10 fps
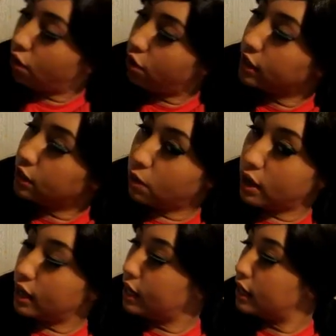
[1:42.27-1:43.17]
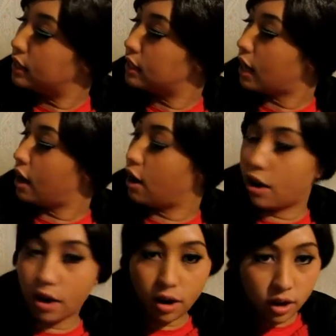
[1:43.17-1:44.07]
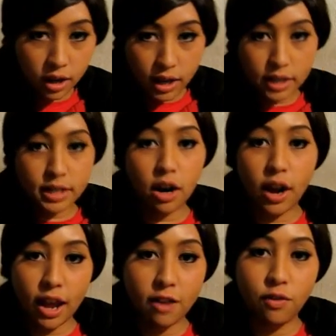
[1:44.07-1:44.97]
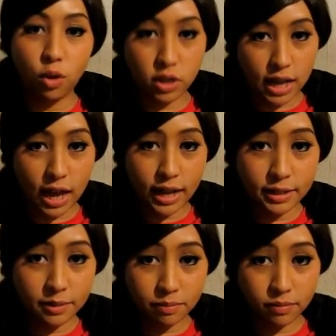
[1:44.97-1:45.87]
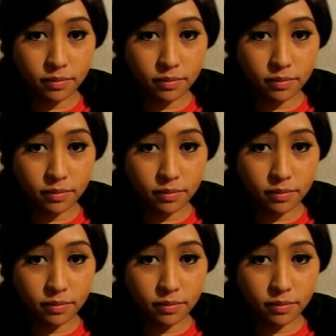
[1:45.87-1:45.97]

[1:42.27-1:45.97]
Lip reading: This one is our A4 size,